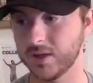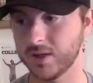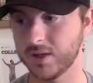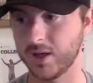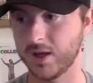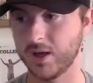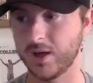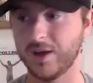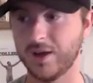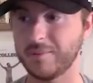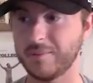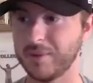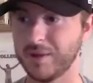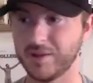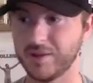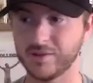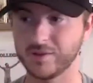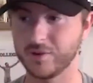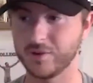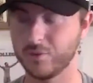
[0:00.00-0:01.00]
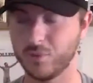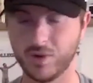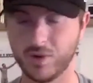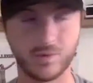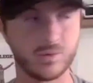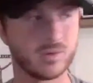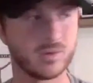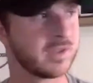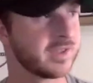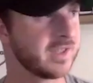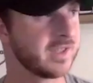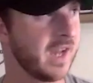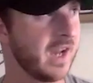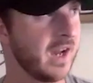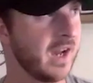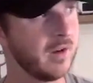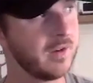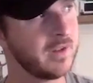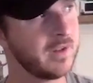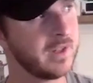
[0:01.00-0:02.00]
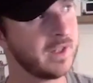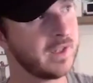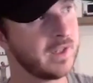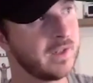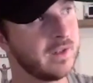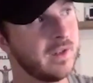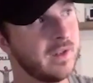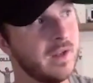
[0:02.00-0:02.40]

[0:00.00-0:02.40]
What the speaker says: my little one-horse town, and